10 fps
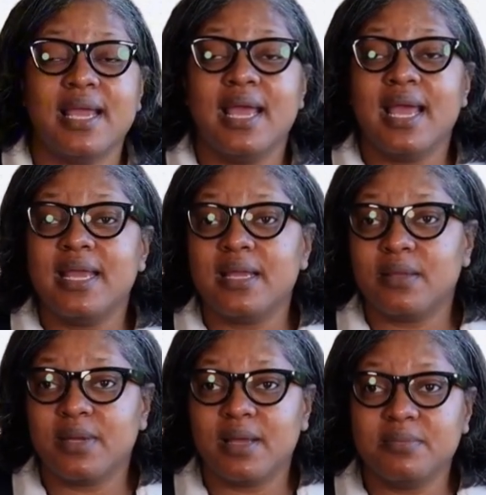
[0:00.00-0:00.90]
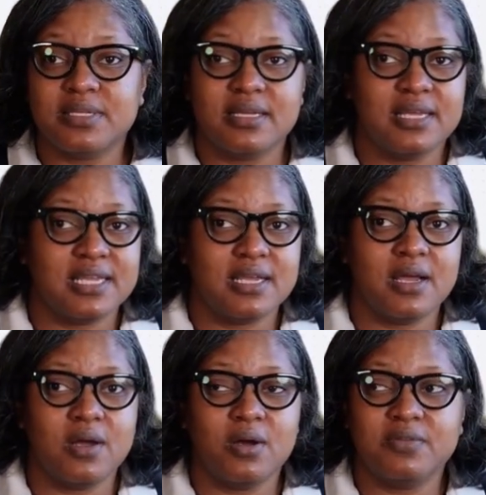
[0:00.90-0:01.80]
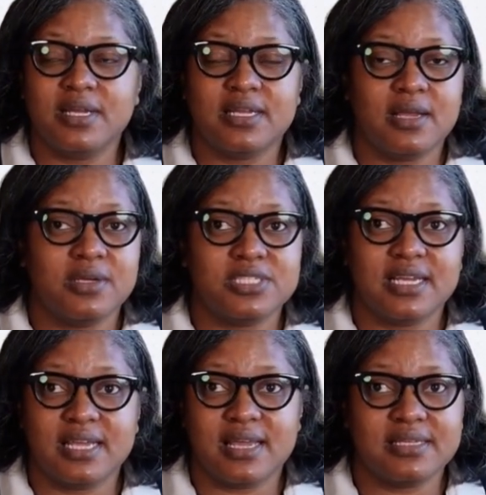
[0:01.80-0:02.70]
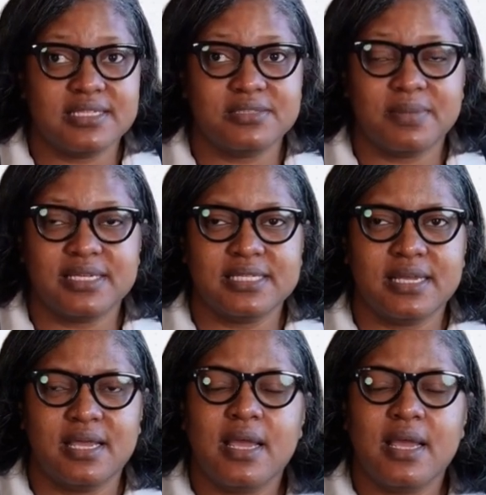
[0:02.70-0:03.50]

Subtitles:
I'll put the link over there. Y'all go check it out. It's amazing.